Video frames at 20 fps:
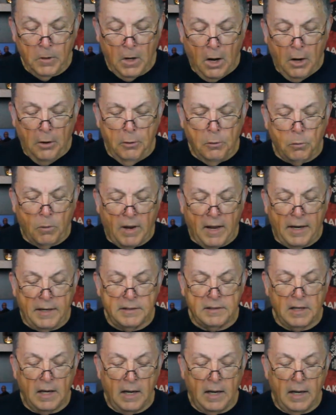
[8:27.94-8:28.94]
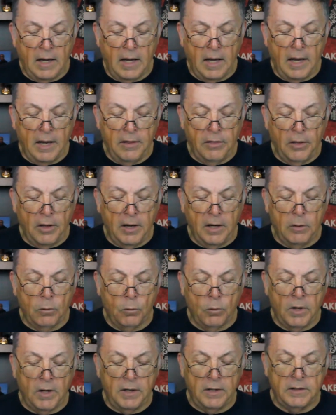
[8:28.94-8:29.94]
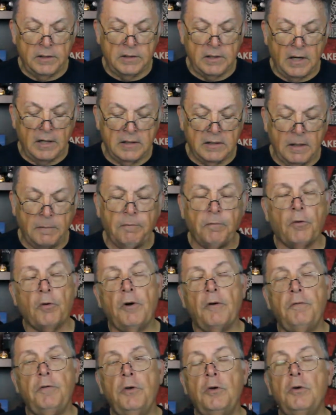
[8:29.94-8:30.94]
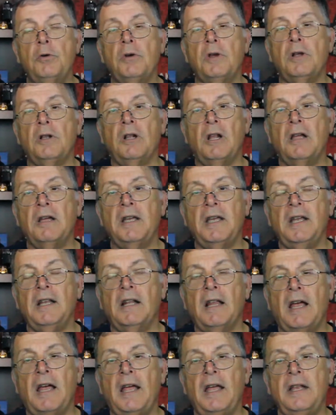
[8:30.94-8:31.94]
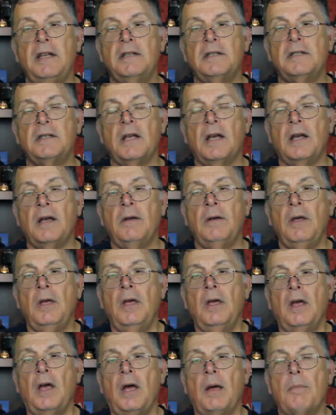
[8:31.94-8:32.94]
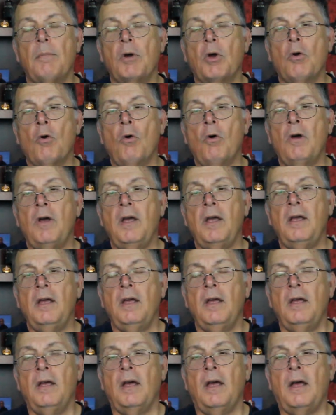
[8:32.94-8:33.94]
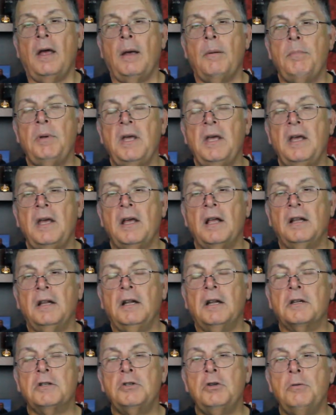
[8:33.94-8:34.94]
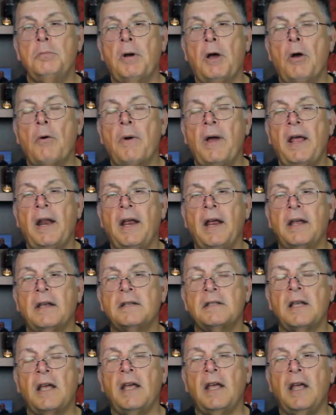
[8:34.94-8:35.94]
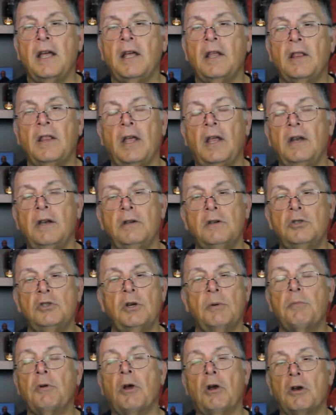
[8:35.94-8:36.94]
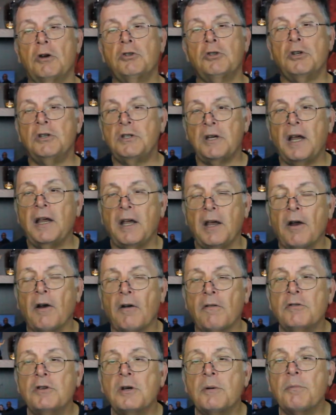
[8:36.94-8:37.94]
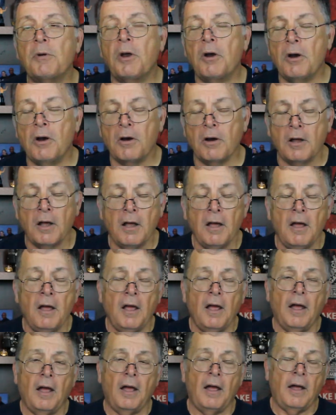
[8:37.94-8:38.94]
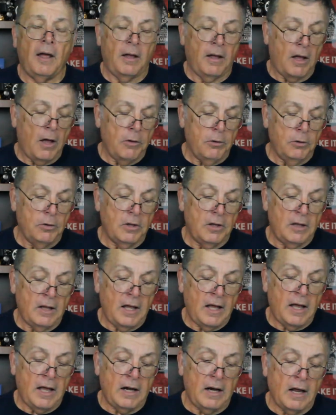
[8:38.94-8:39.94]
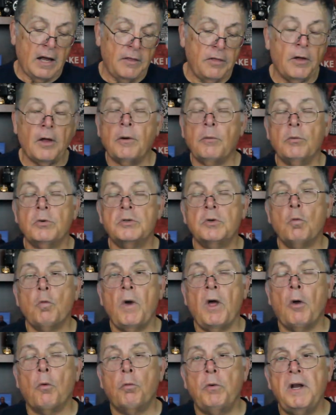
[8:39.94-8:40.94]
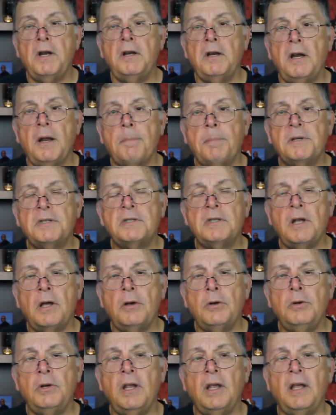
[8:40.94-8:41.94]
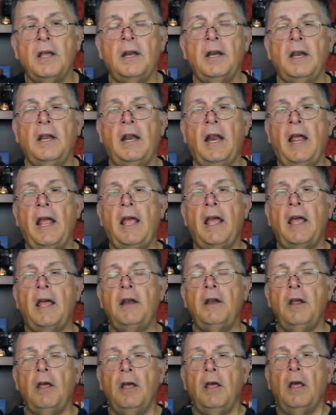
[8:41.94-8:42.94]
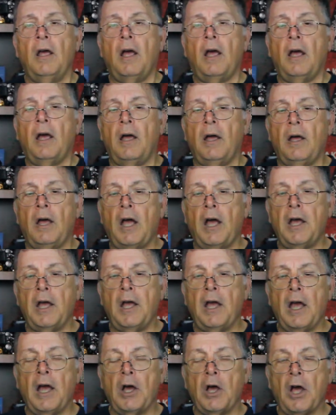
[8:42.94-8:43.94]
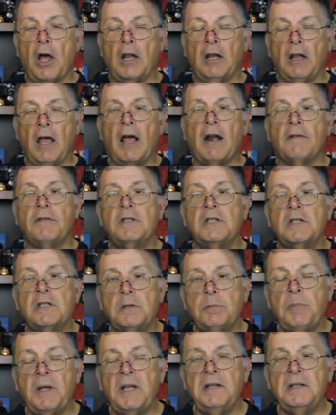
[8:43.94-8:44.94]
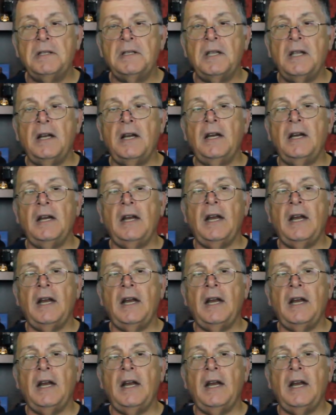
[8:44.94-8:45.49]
Otherwise, I thought it was, except for a few clunky lines, McCoy being a little too poetic, saying that Jim Kirk should take care of Jim Kirk. Other than that, I thought it was a well-written episode. It had a lot of suspense in it.